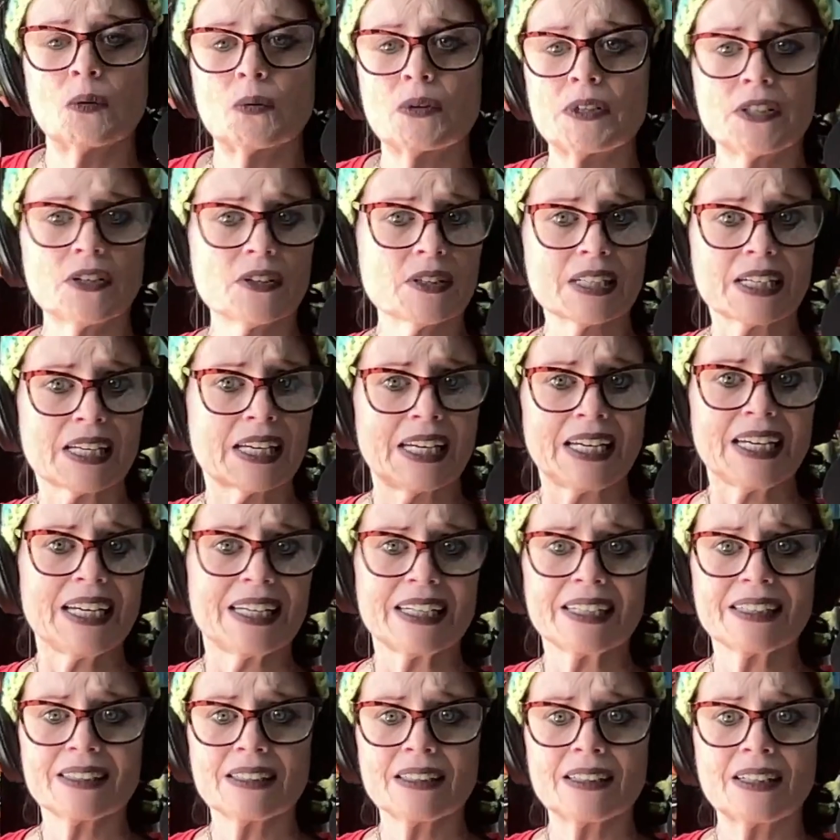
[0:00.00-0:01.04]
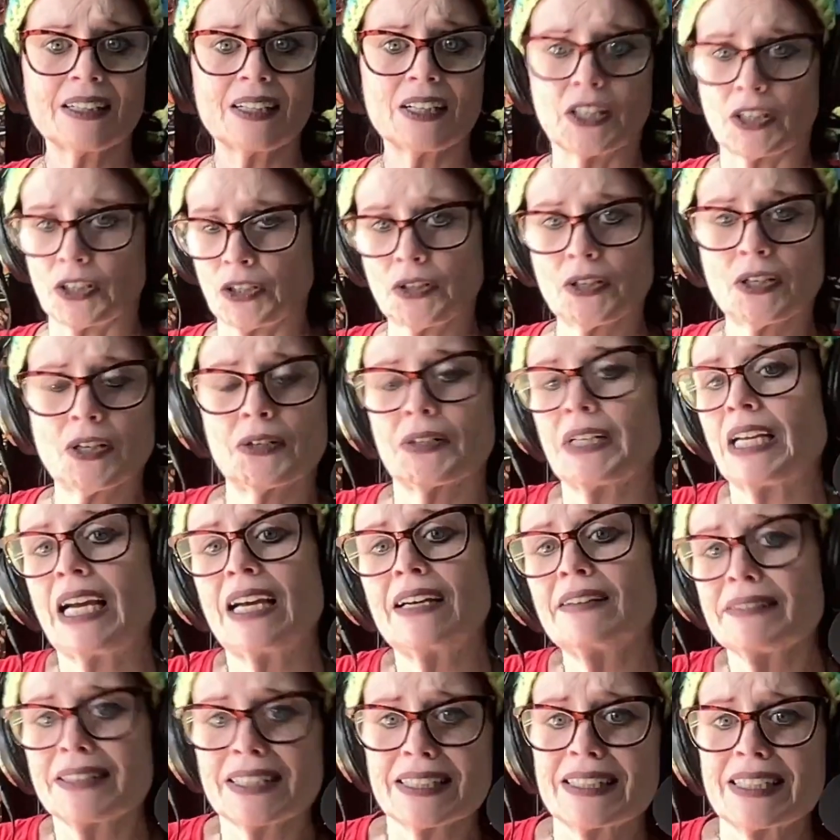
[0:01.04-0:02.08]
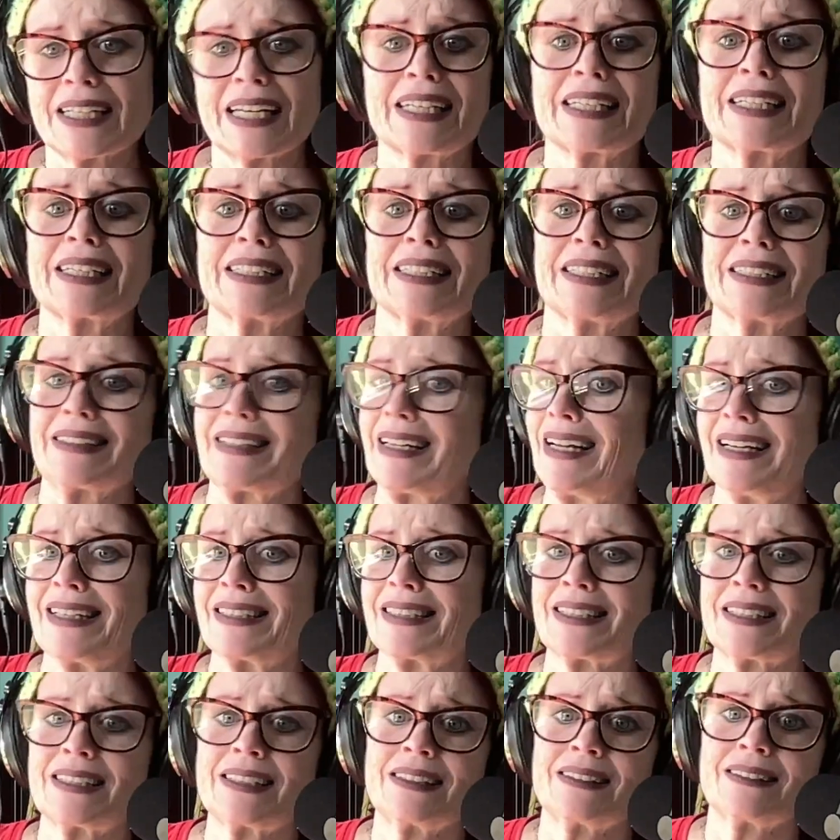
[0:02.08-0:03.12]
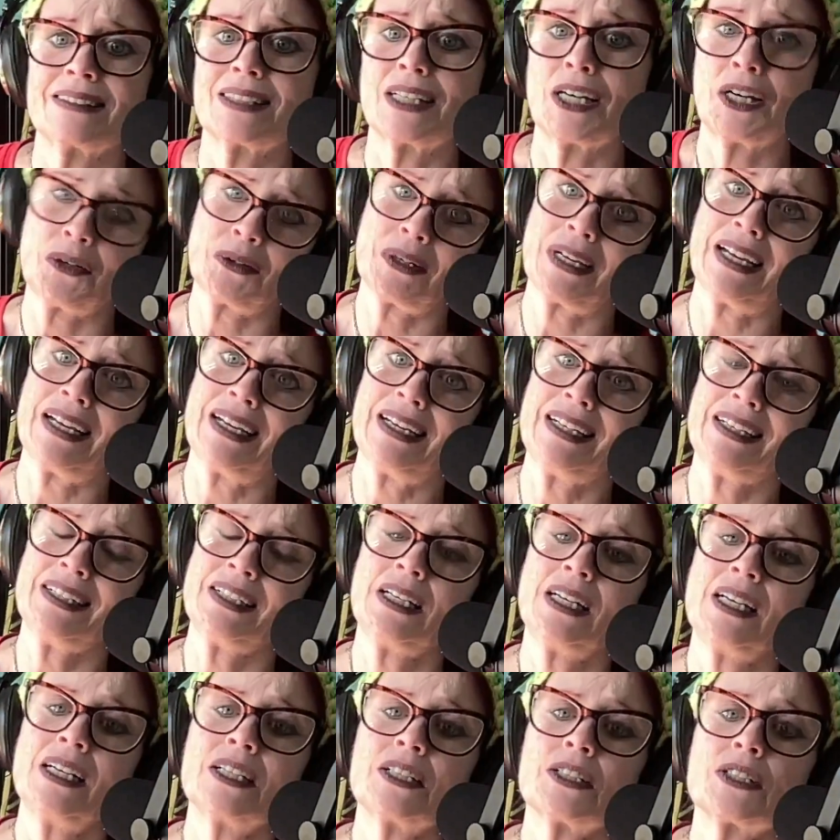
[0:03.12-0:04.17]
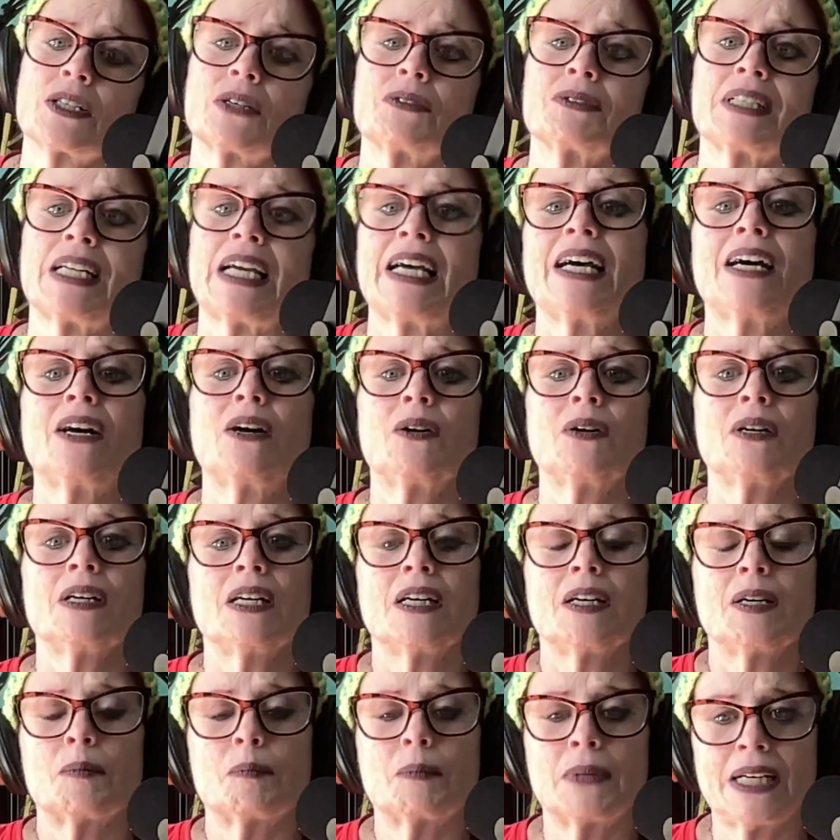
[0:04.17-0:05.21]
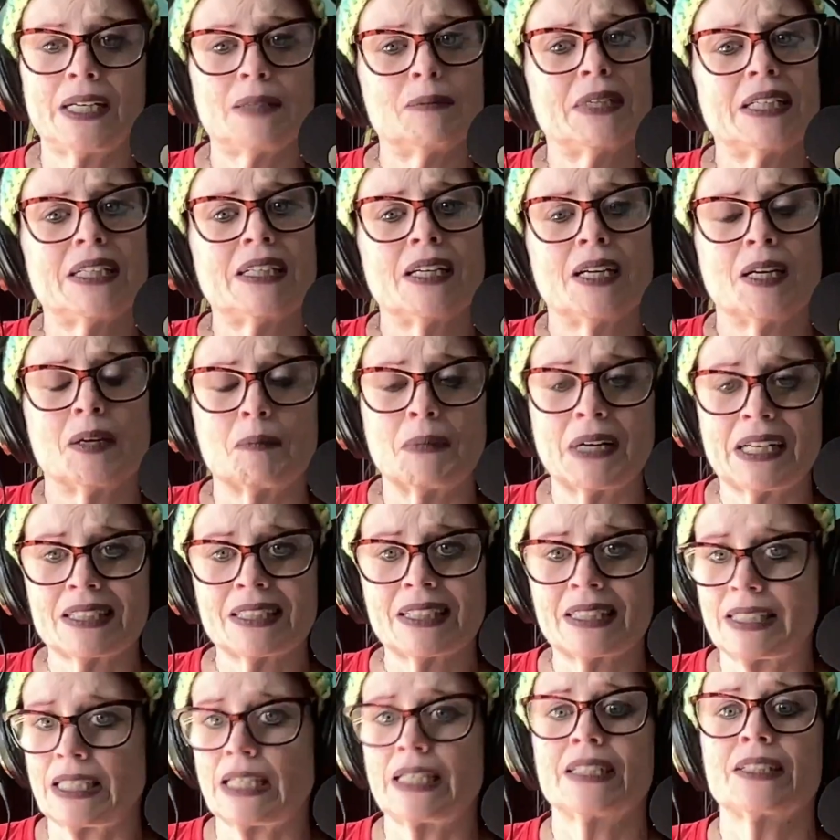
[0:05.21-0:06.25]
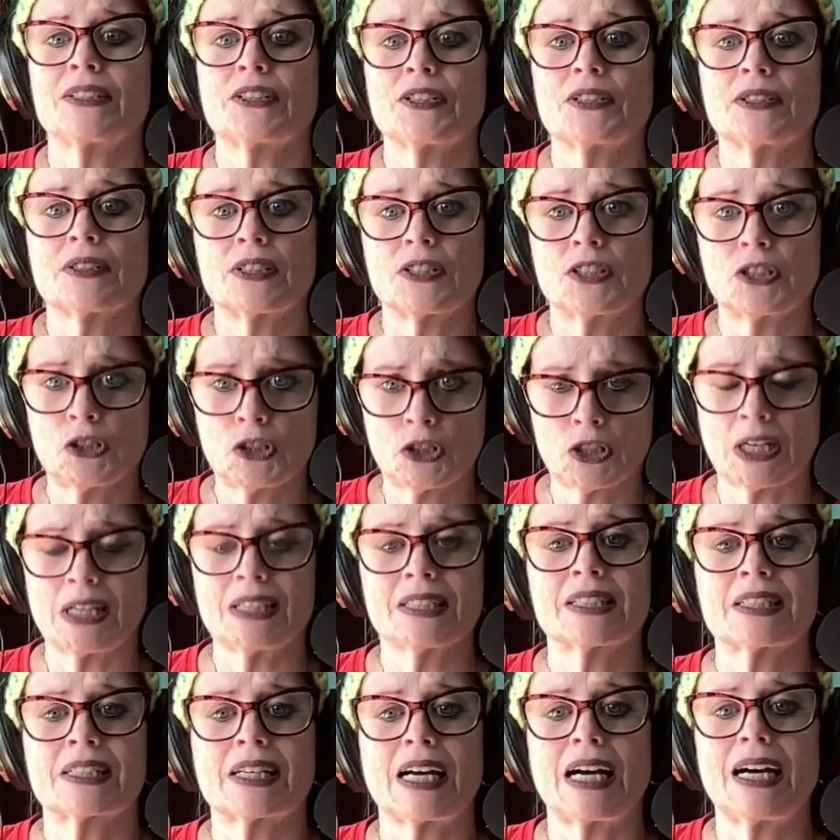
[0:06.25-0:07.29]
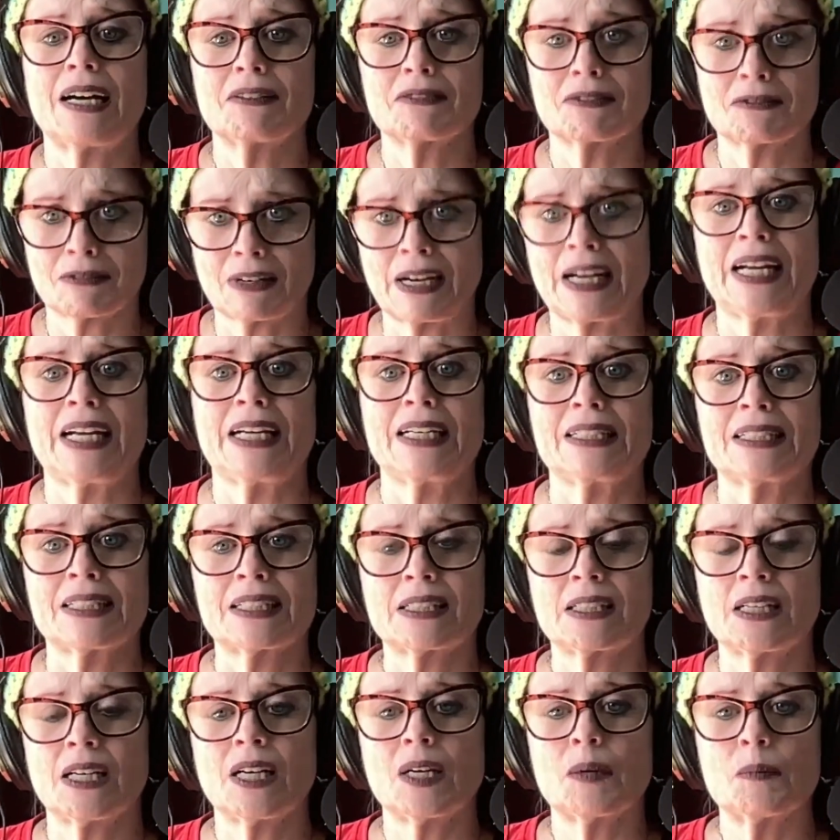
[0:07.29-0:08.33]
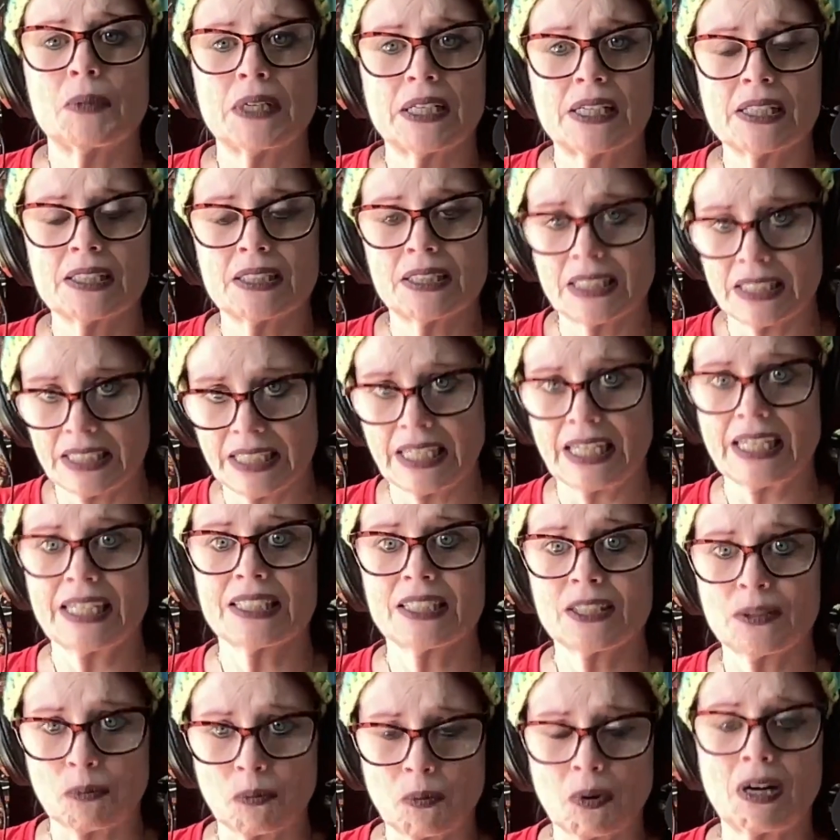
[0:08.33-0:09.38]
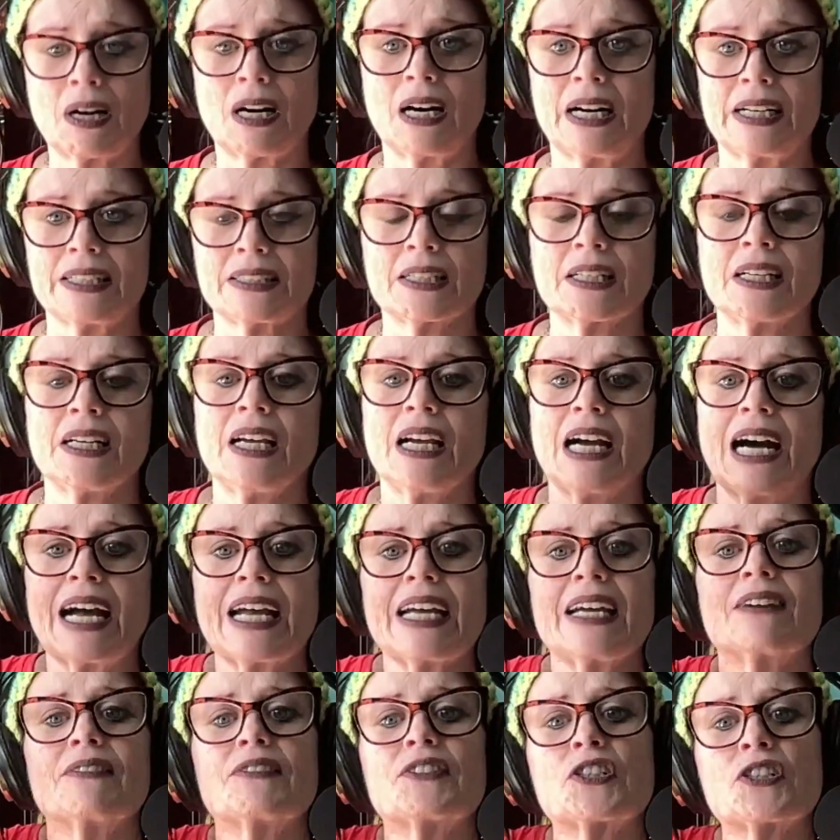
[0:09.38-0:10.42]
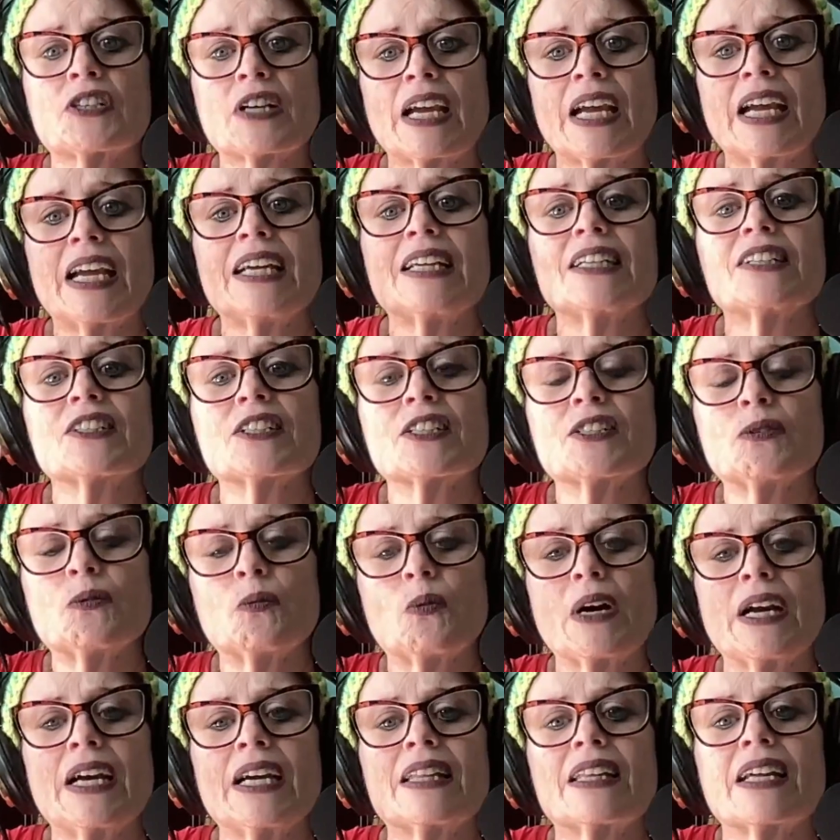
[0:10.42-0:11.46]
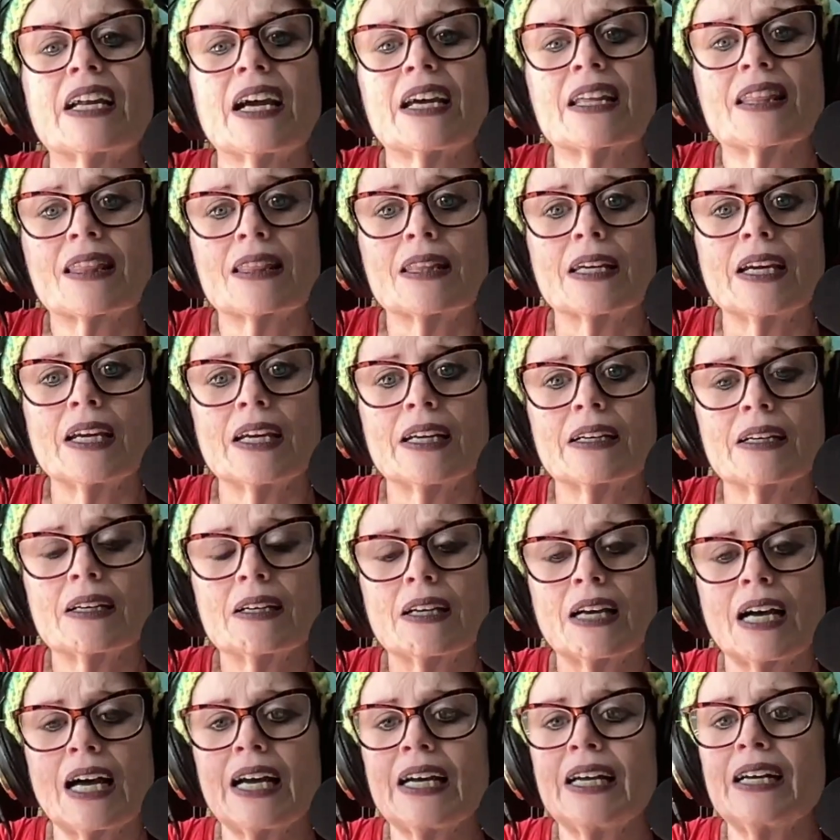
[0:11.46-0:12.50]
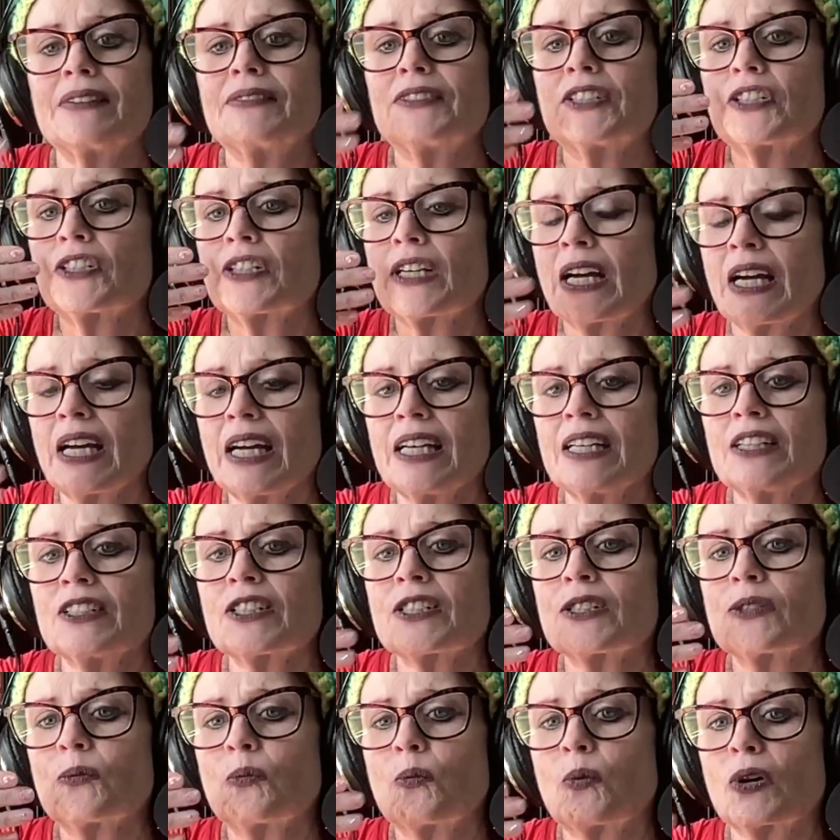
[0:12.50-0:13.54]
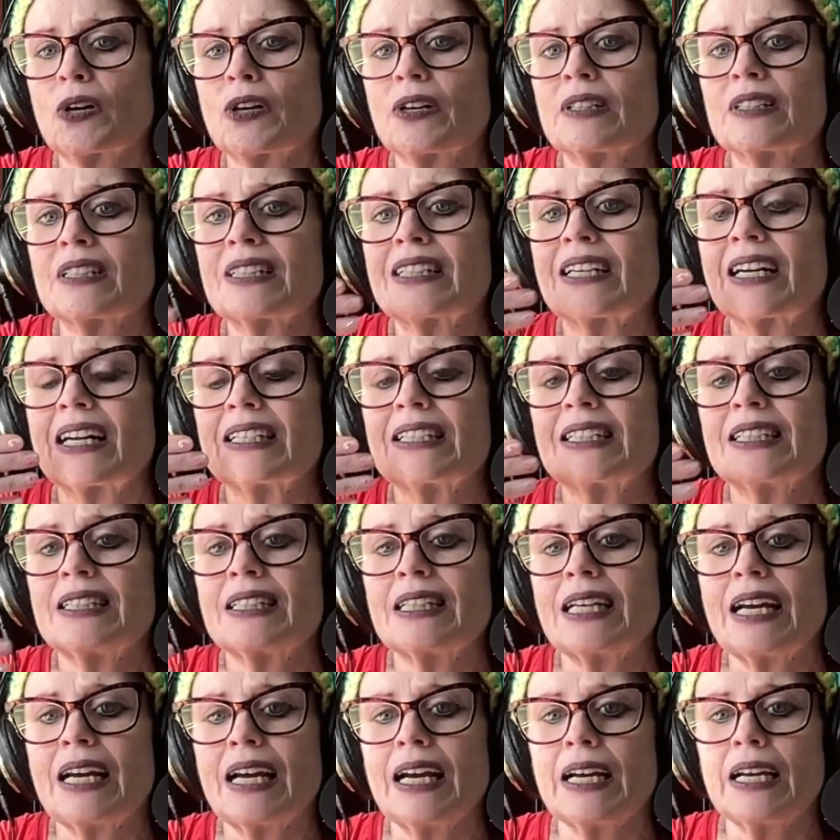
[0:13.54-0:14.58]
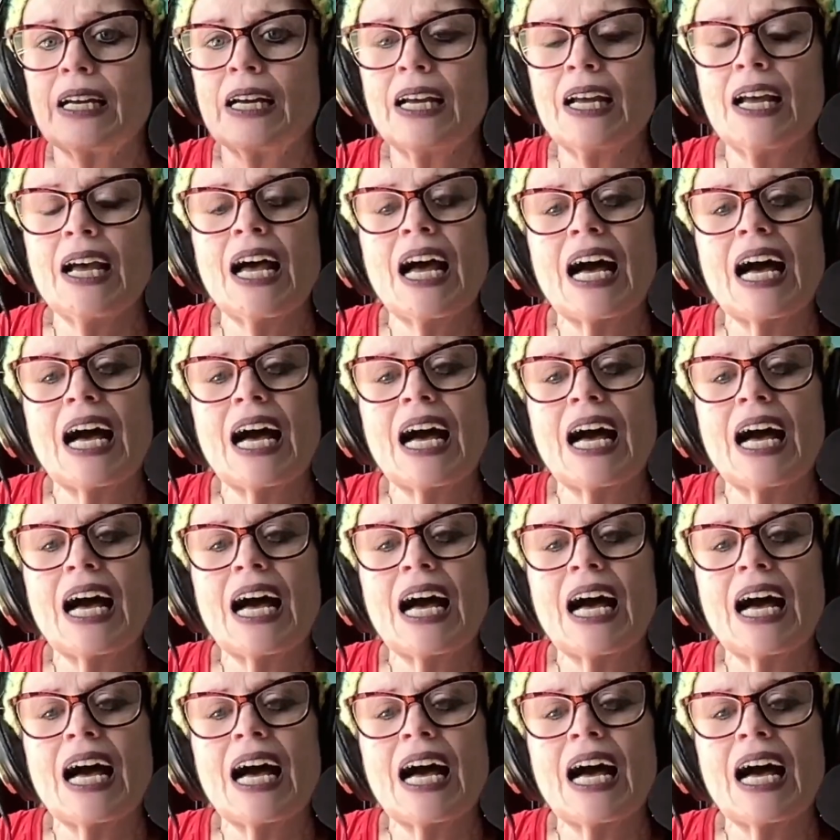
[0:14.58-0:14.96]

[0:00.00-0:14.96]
When you're the king, You don't have to take any less. Okay, so now, baby, my standards just got raised because guess what? I have changed the way that I think. I have changed the words that I say.